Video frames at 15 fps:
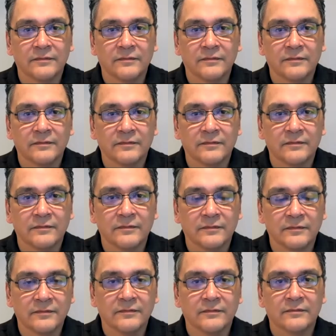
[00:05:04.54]

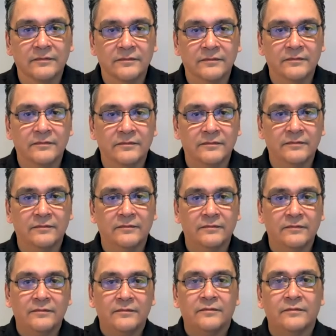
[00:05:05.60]

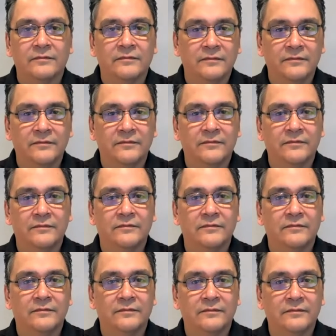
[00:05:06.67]

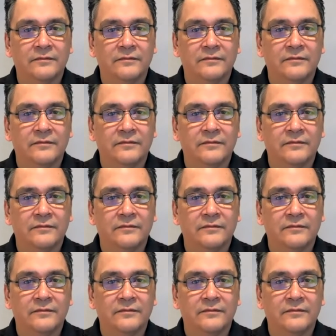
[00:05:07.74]
(silent)